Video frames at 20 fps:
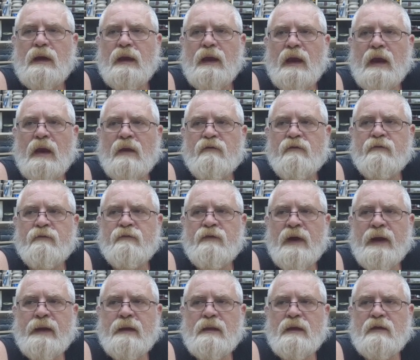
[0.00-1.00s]
and
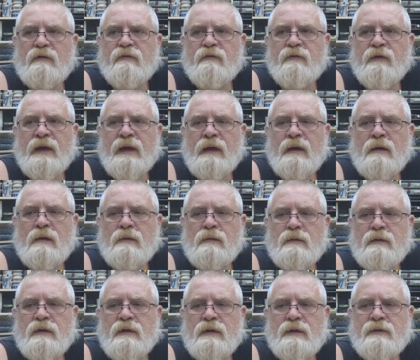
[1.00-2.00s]
finally
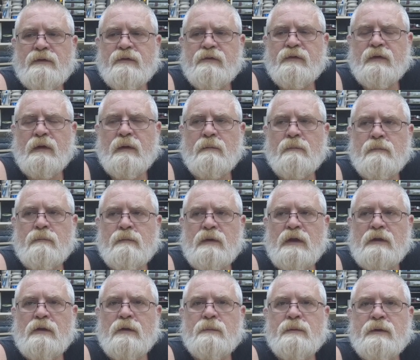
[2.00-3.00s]
found some
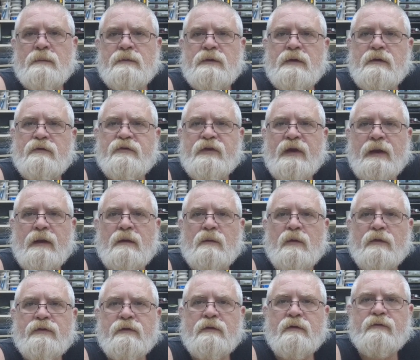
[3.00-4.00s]
aluminum U channel
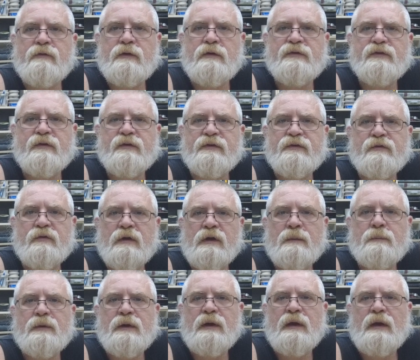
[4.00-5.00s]
with a diffuser
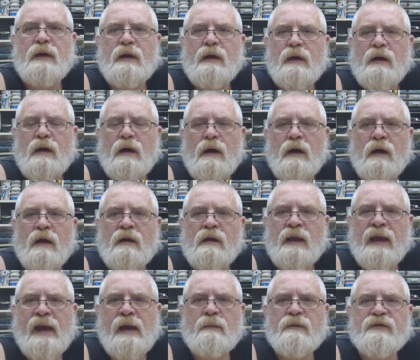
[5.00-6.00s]
strip on
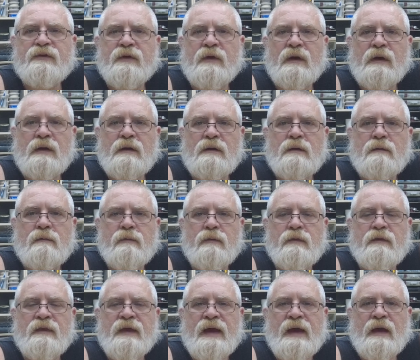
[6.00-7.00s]
Amazon
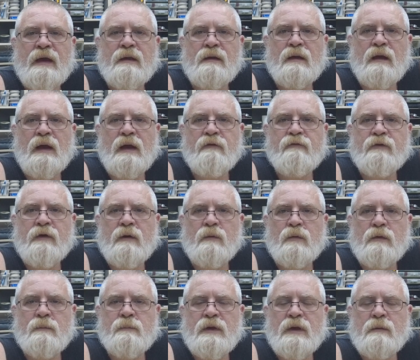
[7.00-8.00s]
that I felt
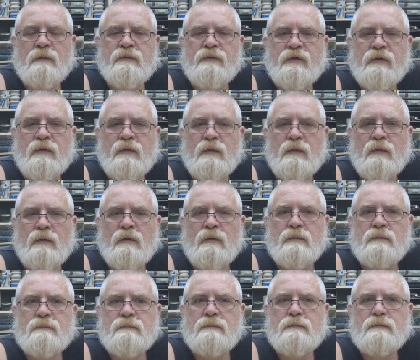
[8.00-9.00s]
would be able to